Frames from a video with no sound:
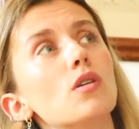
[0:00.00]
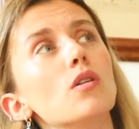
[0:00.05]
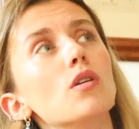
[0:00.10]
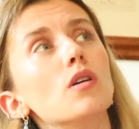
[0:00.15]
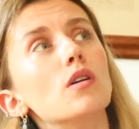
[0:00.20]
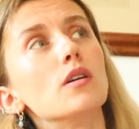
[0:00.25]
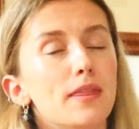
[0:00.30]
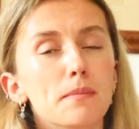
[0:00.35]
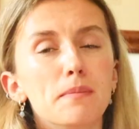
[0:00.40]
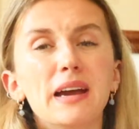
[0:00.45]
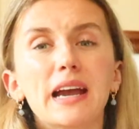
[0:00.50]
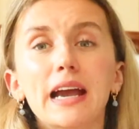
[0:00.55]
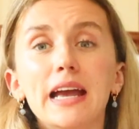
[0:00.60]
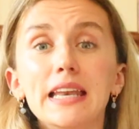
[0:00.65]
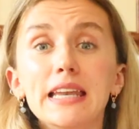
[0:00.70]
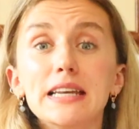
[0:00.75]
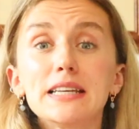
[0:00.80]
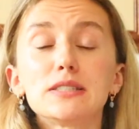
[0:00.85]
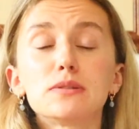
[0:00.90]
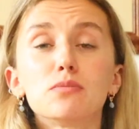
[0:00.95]
on the
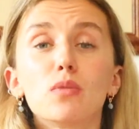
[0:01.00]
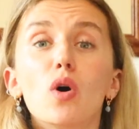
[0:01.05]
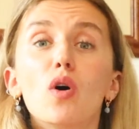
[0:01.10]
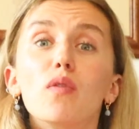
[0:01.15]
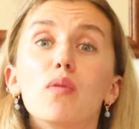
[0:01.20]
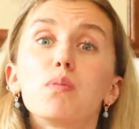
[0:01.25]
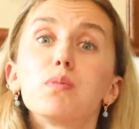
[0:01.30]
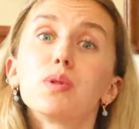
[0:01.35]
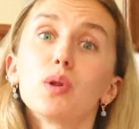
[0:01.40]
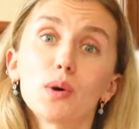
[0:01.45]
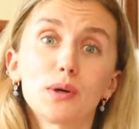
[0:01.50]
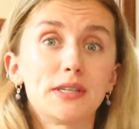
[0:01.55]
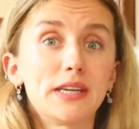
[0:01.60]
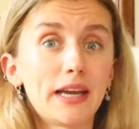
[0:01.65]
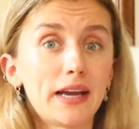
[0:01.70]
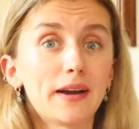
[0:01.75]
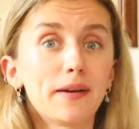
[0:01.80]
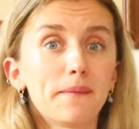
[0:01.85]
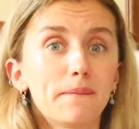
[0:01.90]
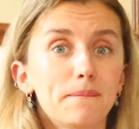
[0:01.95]
mechanism of
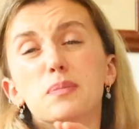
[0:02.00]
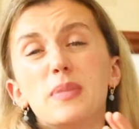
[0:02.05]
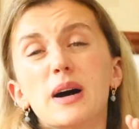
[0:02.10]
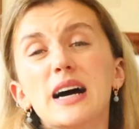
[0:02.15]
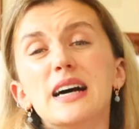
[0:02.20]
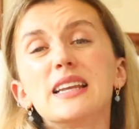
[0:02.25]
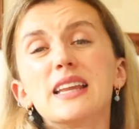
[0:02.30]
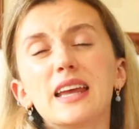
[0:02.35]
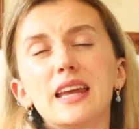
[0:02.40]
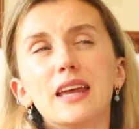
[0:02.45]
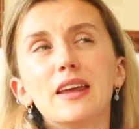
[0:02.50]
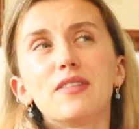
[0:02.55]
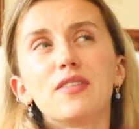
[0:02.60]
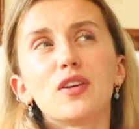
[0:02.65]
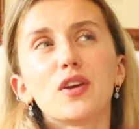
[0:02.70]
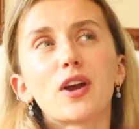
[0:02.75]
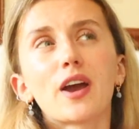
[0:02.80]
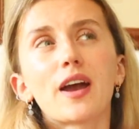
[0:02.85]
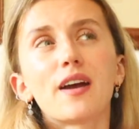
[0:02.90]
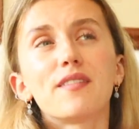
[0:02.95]
plotting. But if
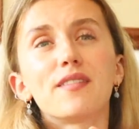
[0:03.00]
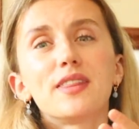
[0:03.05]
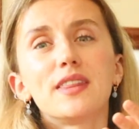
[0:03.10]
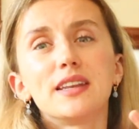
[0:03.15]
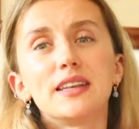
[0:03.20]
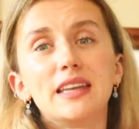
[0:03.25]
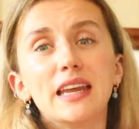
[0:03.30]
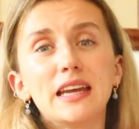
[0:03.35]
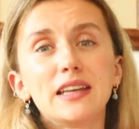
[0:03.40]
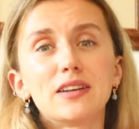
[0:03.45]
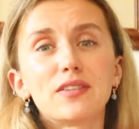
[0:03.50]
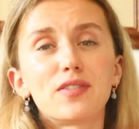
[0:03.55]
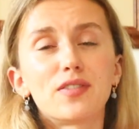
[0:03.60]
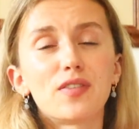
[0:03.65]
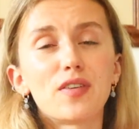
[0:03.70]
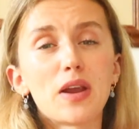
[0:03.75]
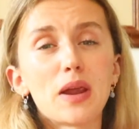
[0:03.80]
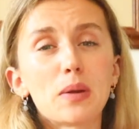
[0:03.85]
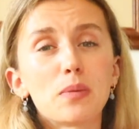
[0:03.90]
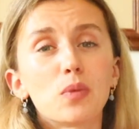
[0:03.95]
you have the data
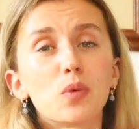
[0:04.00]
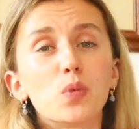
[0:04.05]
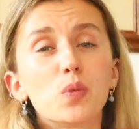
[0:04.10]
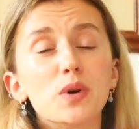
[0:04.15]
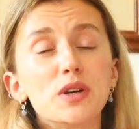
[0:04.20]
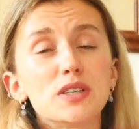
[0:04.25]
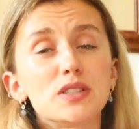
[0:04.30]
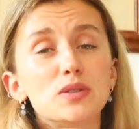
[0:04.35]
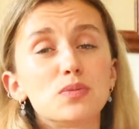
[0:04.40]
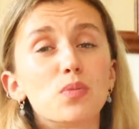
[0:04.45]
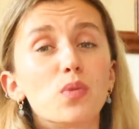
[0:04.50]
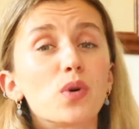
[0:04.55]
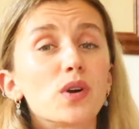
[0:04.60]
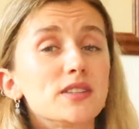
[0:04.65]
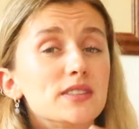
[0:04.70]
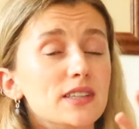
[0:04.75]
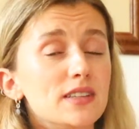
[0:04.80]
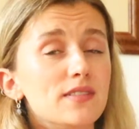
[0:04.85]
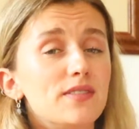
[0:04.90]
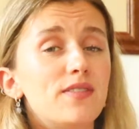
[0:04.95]
frame with
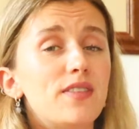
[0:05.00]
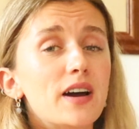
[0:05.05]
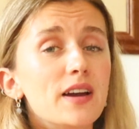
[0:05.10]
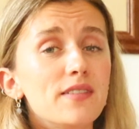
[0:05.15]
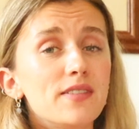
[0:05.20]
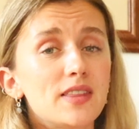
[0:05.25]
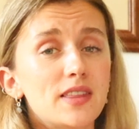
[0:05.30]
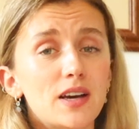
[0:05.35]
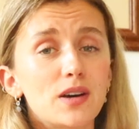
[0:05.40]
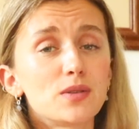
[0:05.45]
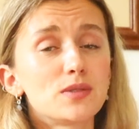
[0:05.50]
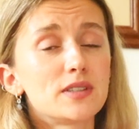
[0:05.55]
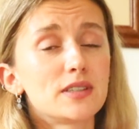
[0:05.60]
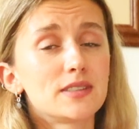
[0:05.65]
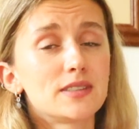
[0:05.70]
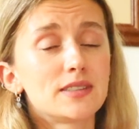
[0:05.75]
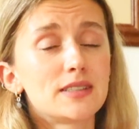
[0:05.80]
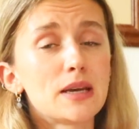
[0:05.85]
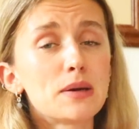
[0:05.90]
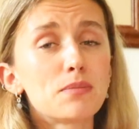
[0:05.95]
more than
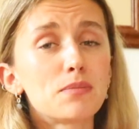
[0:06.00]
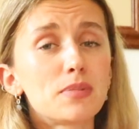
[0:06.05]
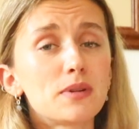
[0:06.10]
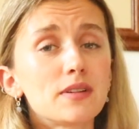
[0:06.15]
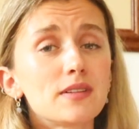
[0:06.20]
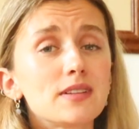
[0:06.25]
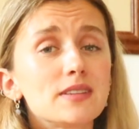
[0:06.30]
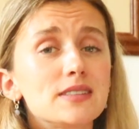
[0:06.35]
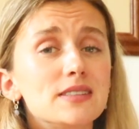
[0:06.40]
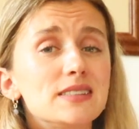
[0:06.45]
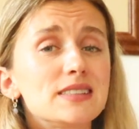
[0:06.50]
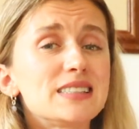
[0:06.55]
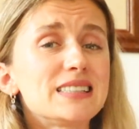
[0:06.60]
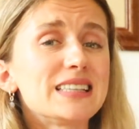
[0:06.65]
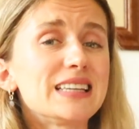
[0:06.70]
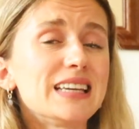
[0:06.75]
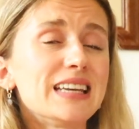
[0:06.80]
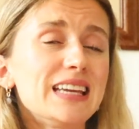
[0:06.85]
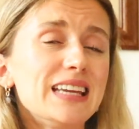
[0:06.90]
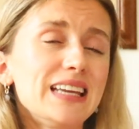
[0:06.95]
5000
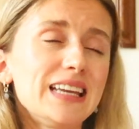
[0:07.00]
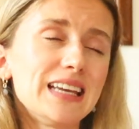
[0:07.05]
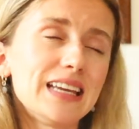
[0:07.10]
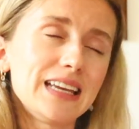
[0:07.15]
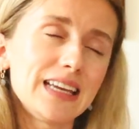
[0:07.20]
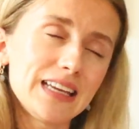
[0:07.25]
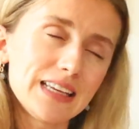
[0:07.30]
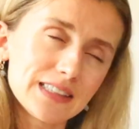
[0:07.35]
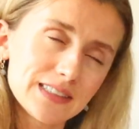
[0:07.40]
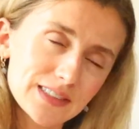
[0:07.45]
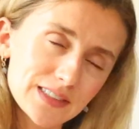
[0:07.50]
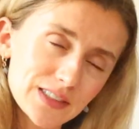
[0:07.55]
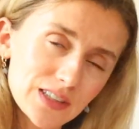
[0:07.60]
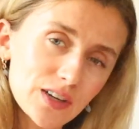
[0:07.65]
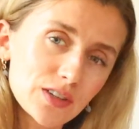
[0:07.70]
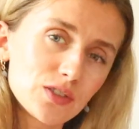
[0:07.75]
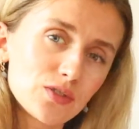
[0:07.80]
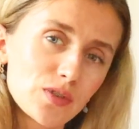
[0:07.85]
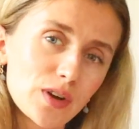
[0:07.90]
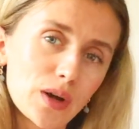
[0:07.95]
samples, it's
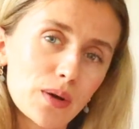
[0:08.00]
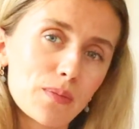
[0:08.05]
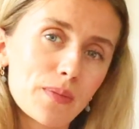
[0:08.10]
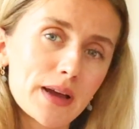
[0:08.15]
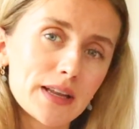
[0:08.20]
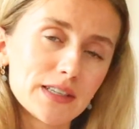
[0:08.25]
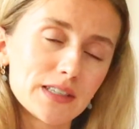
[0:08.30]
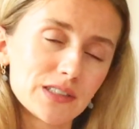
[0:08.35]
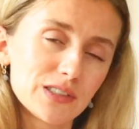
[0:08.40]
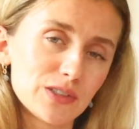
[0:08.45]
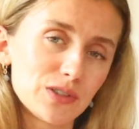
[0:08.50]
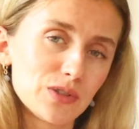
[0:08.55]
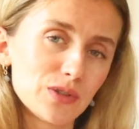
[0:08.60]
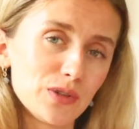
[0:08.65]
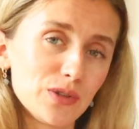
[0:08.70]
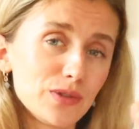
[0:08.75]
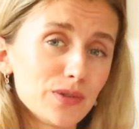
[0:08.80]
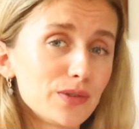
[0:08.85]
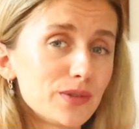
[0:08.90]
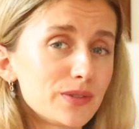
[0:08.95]
not recommended to
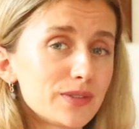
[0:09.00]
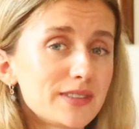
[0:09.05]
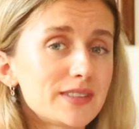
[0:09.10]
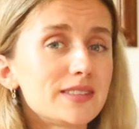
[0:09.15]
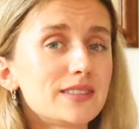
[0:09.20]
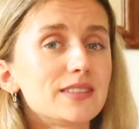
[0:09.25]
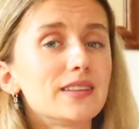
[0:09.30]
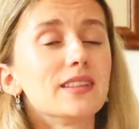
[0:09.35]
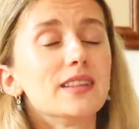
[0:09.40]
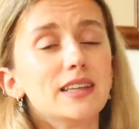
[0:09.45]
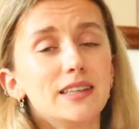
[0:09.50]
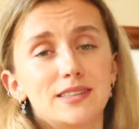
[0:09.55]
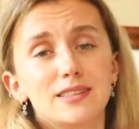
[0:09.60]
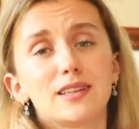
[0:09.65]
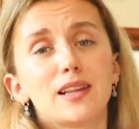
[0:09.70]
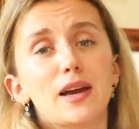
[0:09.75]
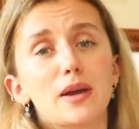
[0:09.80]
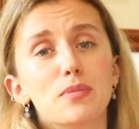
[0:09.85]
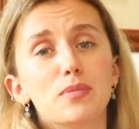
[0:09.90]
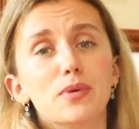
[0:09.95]
use
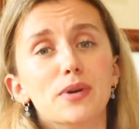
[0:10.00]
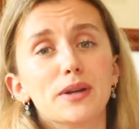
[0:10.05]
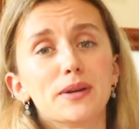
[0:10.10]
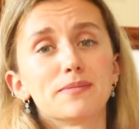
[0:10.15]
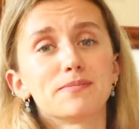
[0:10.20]
this library.